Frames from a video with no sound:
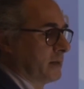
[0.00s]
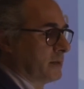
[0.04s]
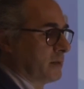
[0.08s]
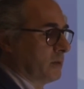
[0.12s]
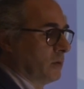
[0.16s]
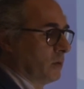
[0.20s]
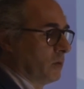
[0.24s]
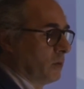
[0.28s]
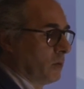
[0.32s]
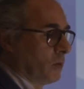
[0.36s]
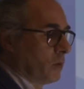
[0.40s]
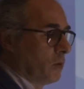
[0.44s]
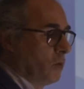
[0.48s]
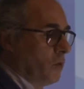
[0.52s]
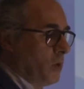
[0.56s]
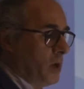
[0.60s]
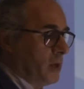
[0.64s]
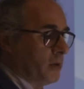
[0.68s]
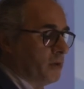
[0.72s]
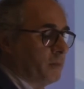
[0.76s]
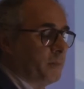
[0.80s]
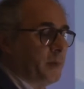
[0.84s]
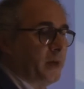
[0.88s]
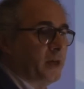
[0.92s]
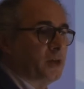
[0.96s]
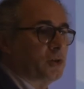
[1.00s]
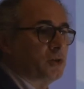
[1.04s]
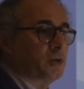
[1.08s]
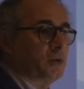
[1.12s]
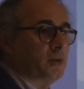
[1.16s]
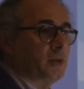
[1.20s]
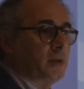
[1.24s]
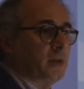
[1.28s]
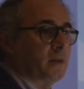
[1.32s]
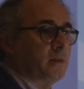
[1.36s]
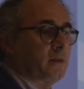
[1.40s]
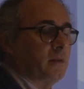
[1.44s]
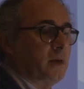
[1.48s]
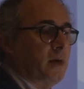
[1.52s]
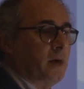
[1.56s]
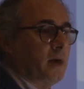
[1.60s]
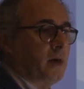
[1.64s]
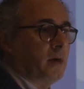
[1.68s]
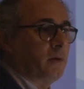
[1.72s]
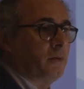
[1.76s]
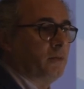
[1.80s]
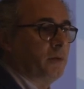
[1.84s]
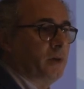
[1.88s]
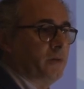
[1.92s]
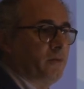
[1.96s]
So who are the patients that
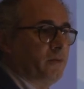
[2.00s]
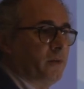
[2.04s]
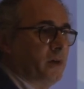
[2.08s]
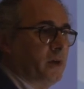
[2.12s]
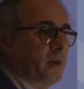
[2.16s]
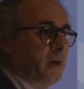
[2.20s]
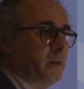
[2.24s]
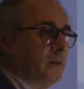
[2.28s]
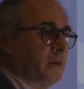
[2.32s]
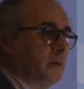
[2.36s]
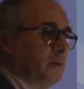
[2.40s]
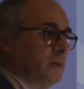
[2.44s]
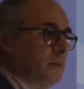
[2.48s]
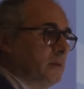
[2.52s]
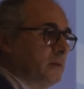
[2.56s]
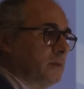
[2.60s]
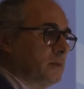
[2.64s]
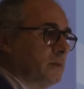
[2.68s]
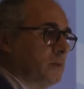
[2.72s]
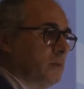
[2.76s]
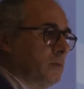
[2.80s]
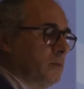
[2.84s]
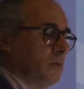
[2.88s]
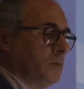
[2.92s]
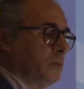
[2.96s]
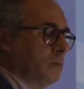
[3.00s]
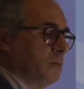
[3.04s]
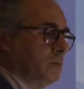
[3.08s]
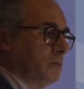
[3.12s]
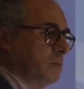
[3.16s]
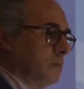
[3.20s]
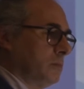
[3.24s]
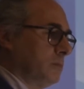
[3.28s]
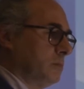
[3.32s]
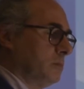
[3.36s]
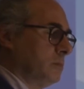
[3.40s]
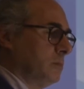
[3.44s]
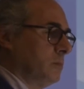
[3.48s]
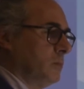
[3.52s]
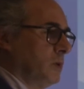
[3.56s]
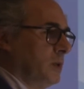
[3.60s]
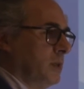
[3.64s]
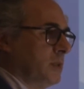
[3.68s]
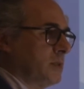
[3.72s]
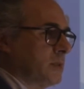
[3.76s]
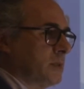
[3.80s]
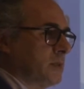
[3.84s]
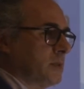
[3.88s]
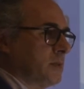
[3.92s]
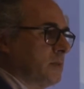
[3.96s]
are referred? So
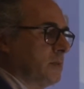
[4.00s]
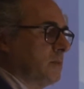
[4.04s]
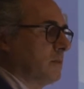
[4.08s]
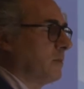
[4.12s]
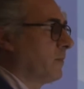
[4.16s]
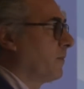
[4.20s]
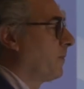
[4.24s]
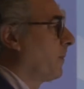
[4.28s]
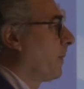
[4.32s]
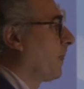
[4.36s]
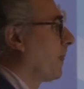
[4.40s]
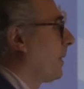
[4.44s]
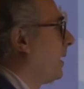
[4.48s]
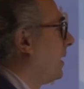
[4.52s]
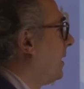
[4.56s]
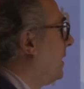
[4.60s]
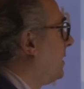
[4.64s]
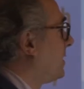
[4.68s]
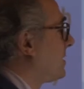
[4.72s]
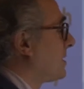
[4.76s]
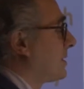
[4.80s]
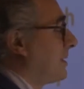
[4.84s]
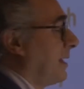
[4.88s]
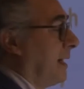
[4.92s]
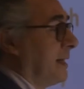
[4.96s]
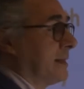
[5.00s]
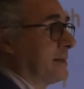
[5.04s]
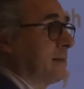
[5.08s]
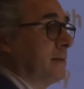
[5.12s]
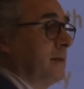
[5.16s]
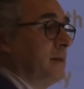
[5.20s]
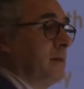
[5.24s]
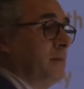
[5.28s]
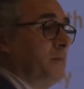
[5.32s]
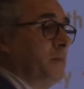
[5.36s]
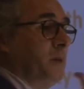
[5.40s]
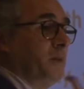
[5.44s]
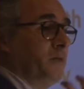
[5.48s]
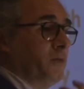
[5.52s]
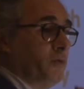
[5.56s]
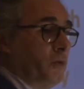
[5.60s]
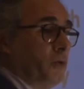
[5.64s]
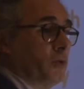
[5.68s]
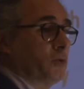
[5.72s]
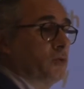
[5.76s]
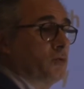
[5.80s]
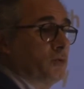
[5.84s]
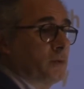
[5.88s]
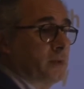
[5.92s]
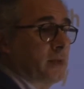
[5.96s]
it started
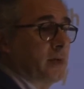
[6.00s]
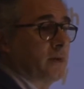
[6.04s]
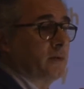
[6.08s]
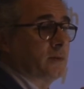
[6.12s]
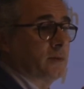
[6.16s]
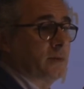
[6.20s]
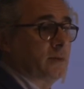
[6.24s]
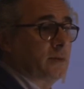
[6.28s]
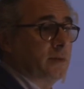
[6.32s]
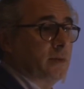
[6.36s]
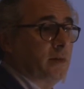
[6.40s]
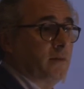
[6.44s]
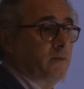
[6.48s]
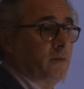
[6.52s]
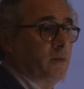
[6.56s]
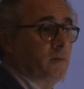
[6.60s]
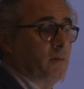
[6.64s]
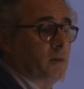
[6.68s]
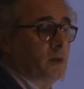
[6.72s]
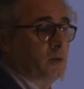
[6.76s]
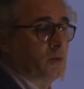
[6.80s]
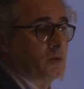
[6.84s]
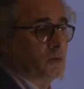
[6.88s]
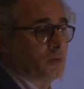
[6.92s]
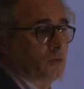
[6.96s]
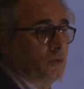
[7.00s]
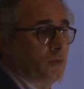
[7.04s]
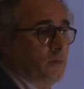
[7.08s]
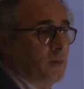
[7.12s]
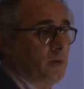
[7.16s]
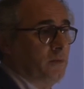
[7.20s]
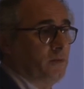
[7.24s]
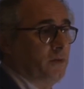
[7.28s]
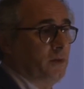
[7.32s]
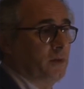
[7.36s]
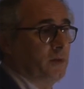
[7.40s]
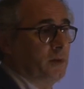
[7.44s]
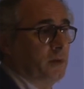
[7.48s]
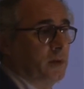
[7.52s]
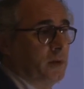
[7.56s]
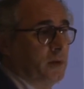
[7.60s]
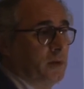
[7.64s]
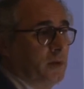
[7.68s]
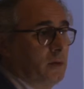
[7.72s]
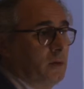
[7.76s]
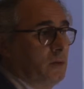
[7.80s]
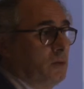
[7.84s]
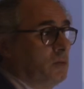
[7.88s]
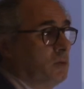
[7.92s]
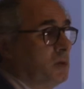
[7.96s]
before 2007, because to be
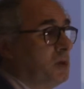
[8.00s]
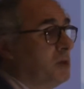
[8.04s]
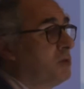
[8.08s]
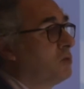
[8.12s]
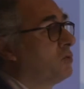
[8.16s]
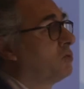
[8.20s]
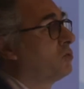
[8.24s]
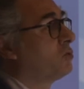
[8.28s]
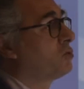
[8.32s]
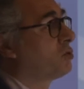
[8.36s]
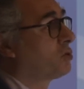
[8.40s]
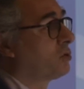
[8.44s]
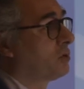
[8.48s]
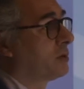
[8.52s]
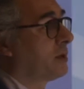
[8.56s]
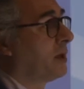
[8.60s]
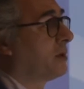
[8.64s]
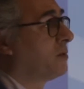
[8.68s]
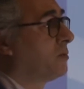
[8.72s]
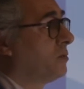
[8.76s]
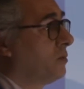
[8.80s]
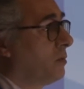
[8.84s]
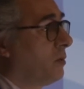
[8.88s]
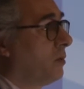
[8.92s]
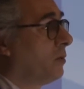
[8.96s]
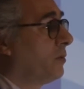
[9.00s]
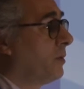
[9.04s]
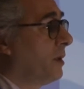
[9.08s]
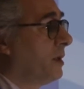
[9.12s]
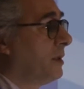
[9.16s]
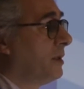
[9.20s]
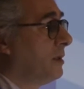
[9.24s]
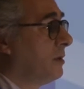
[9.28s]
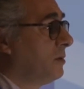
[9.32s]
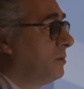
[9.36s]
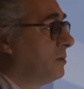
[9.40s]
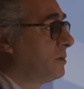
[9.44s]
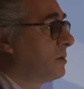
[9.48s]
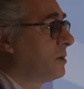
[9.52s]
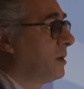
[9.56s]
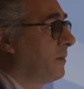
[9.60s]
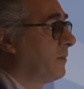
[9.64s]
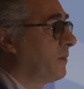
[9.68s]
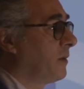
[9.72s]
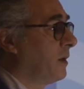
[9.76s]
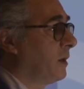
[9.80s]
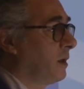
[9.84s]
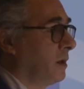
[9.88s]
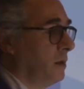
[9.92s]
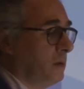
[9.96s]
funded, you need to show that you already do
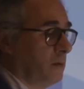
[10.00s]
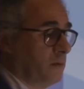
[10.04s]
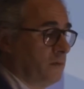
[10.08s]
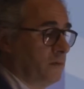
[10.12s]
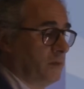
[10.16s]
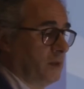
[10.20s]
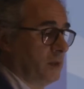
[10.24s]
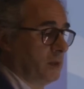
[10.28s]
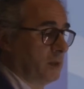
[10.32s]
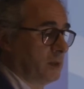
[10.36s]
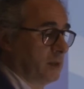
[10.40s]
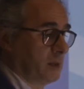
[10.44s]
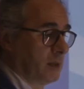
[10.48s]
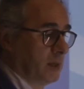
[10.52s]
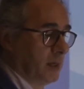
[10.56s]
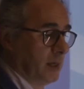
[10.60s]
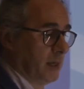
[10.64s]
something in the field.